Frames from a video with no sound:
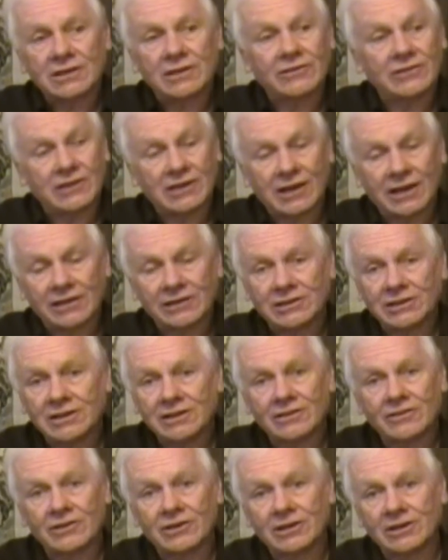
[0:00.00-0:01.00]
and the
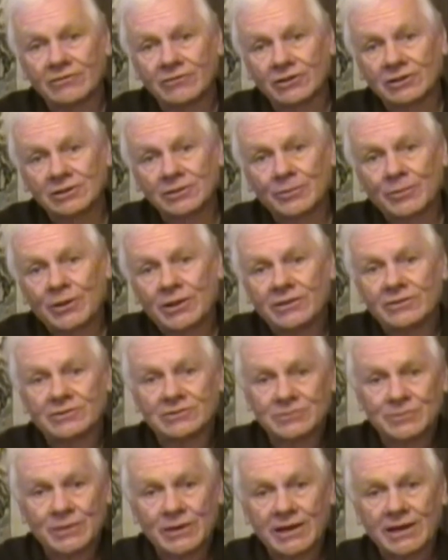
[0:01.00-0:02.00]
idea they're never going to pay
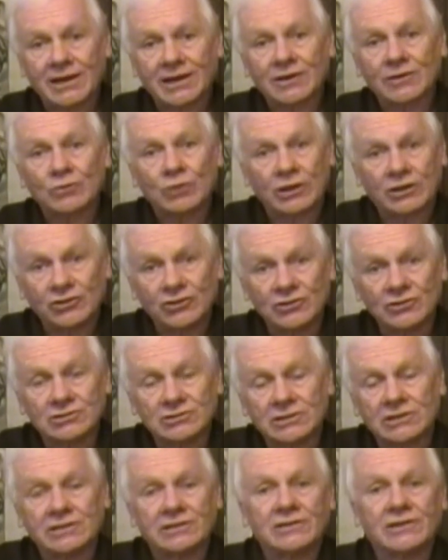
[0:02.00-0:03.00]
this back, what
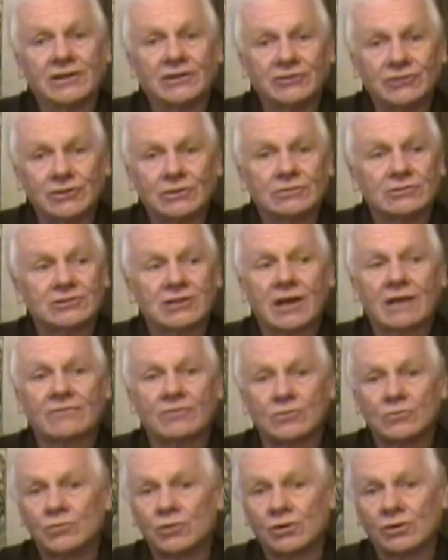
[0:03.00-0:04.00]
usually they do is have
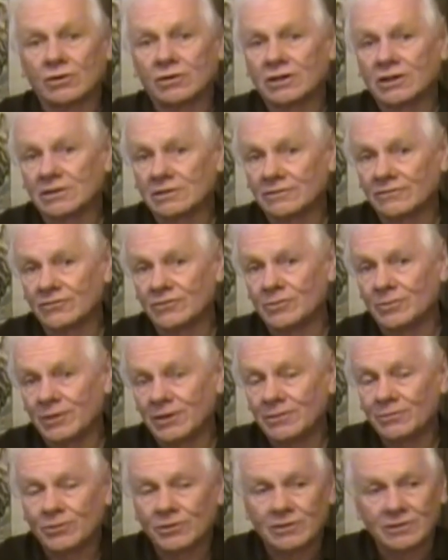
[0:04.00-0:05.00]
a war, kill a few
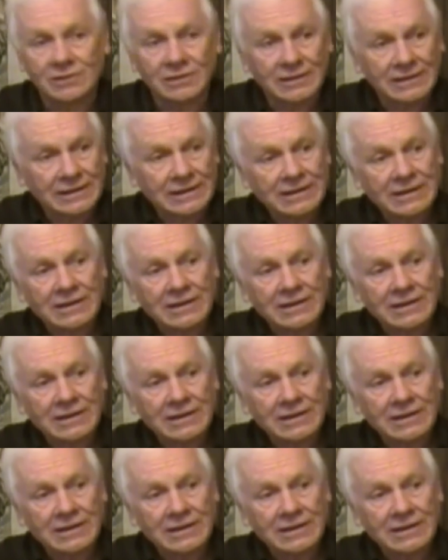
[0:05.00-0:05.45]
people,